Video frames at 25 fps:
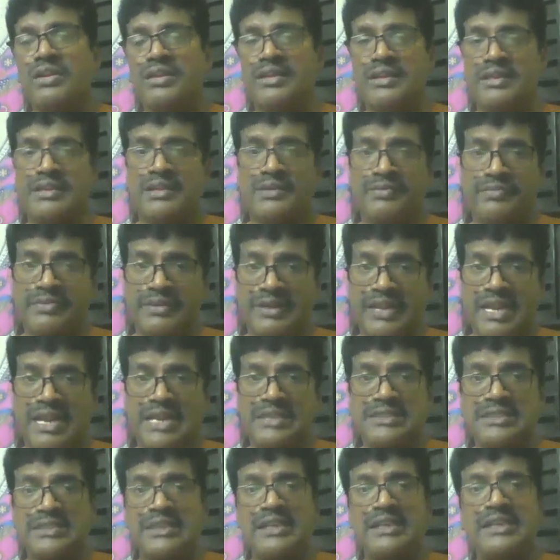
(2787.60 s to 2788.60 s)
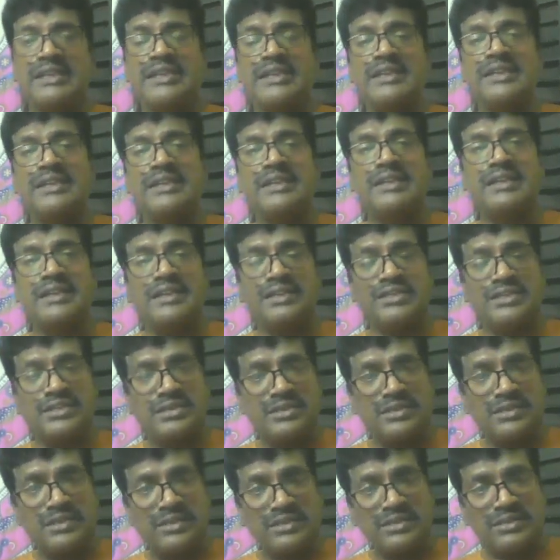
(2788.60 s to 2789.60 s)
either financially or,
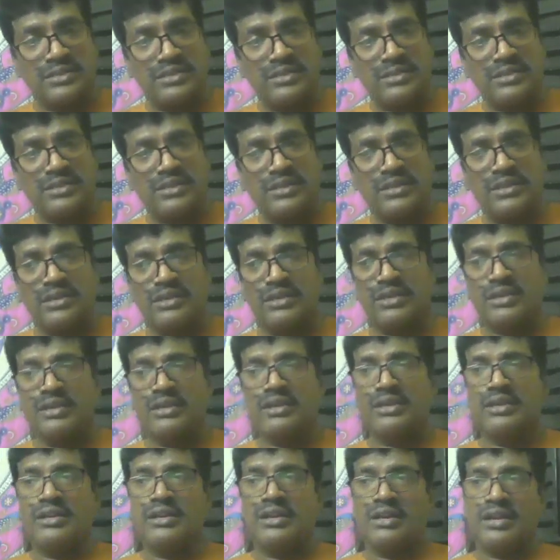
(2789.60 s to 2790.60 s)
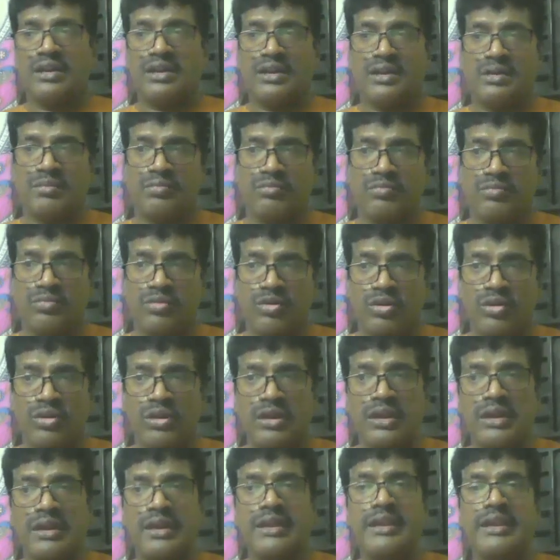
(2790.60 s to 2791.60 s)
or, or
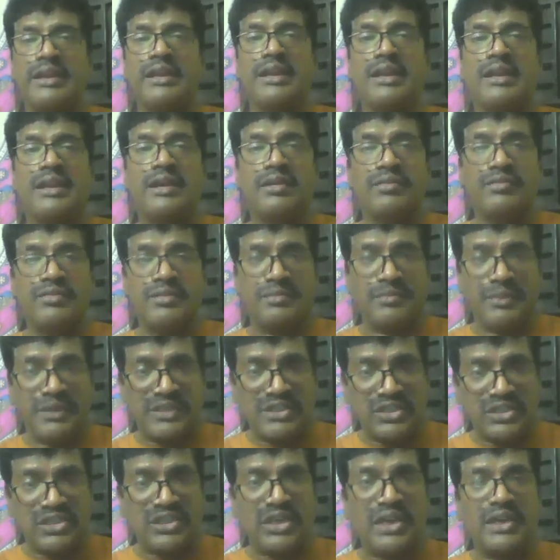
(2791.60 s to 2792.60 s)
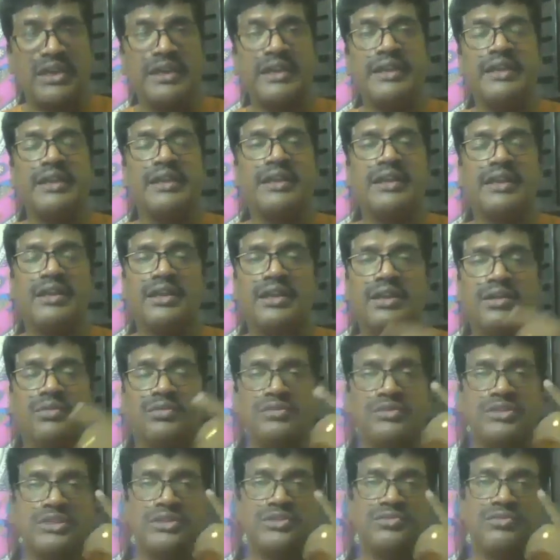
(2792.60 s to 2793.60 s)
morally or materially.
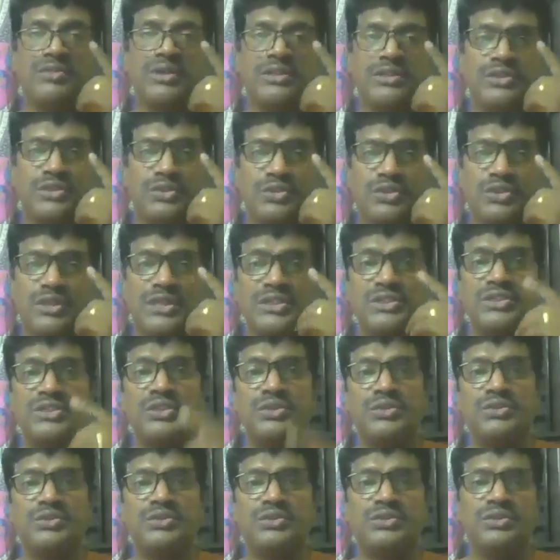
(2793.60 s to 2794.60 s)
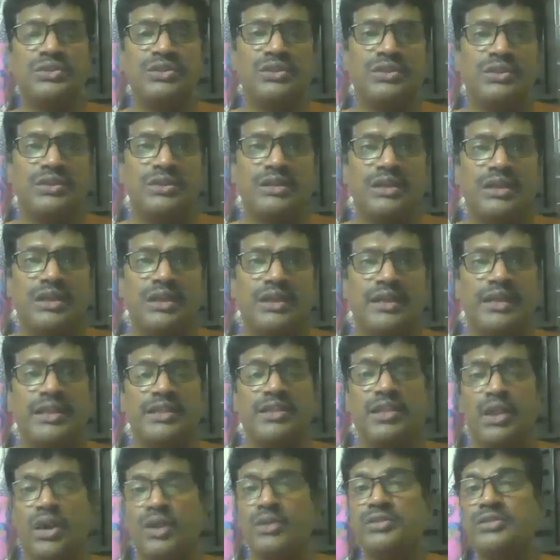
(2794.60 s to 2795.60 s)
We just wanted to rescue uh, a
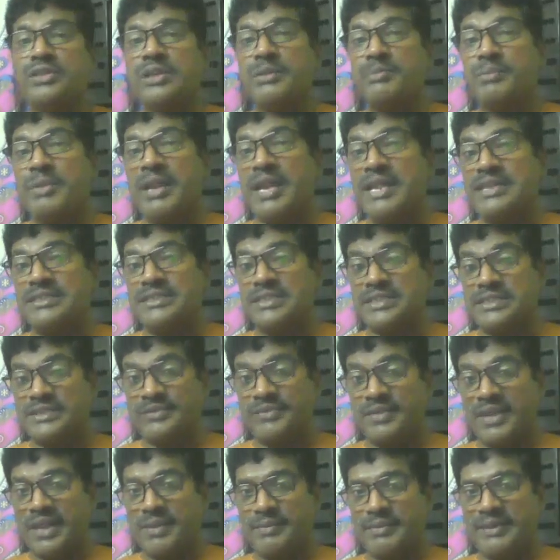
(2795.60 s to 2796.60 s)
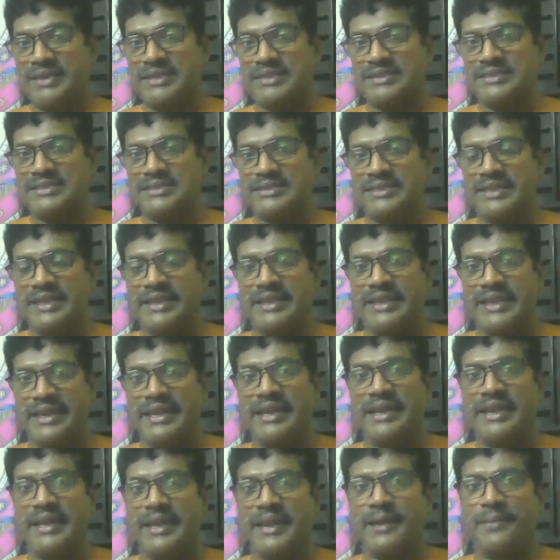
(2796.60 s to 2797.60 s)
thousand pastors' families in
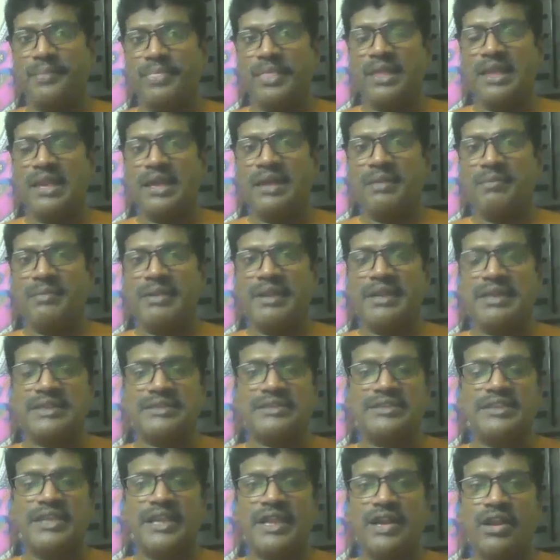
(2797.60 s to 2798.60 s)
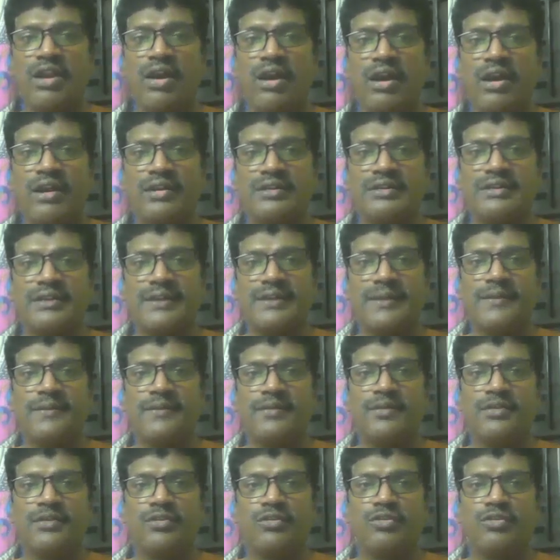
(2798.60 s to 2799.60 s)
India because they got
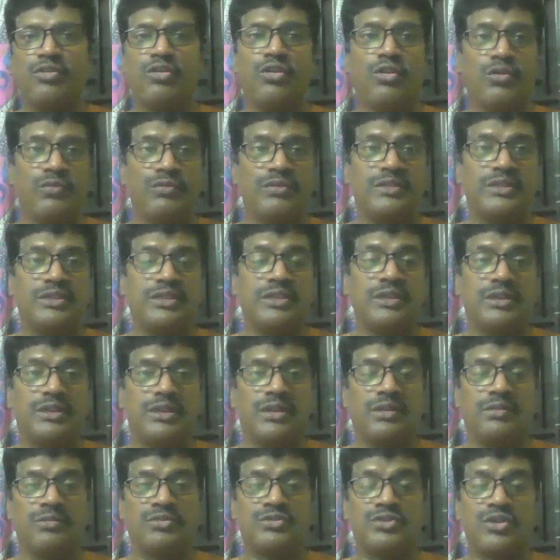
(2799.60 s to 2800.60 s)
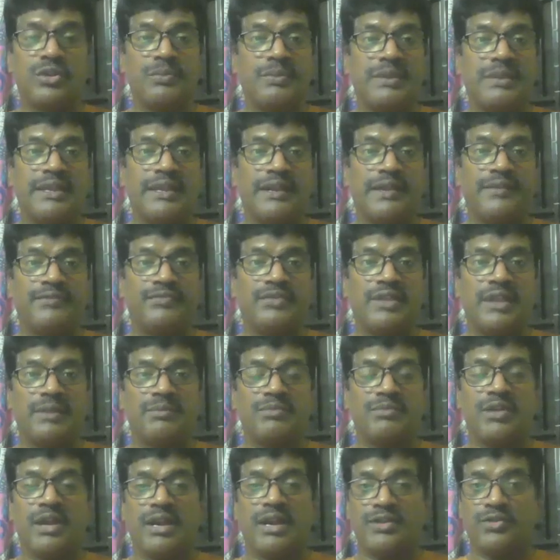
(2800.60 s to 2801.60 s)
COVID. Uh, so many of
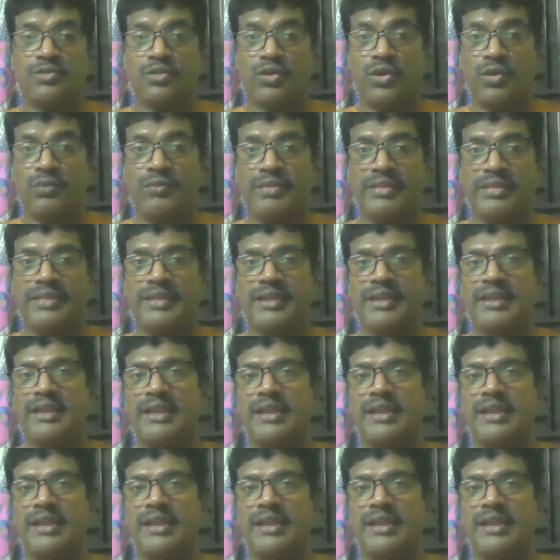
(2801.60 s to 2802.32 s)
them got COVID,